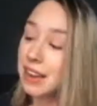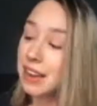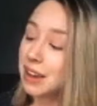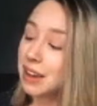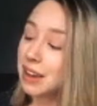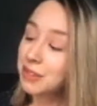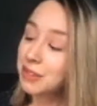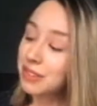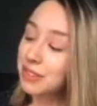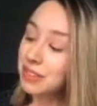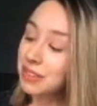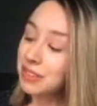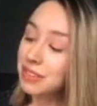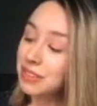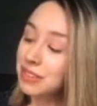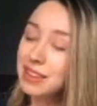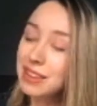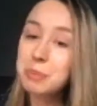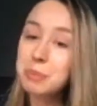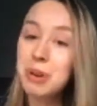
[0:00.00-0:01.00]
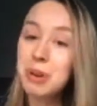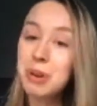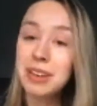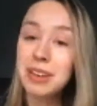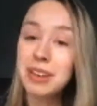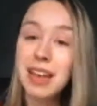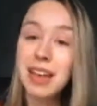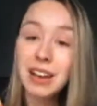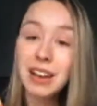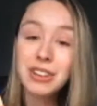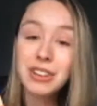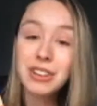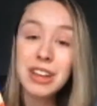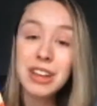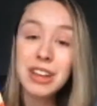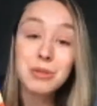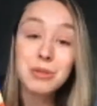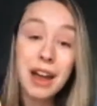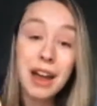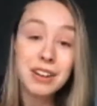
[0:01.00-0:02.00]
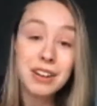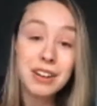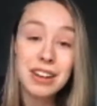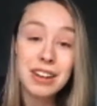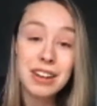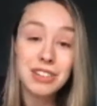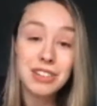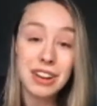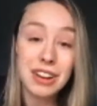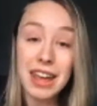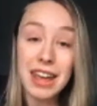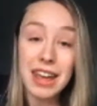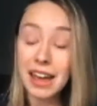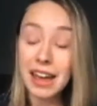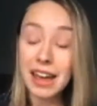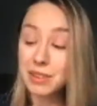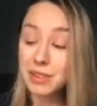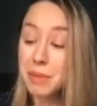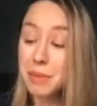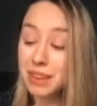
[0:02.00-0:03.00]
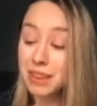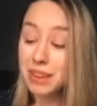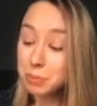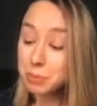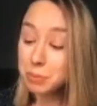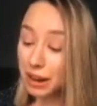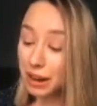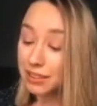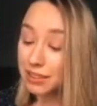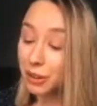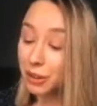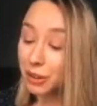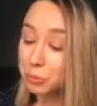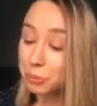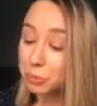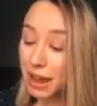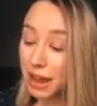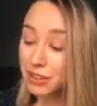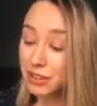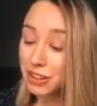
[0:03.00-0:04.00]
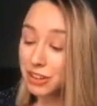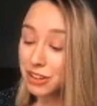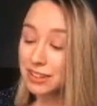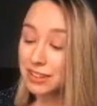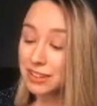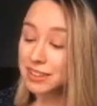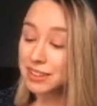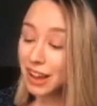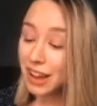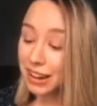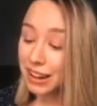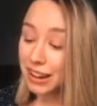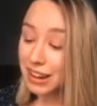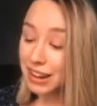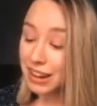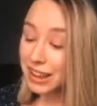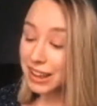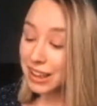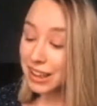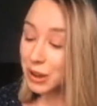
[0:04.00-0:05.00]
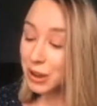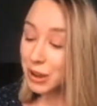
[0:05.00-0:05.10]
Now, this book is actually a rare edition. It has a misprint on page 99.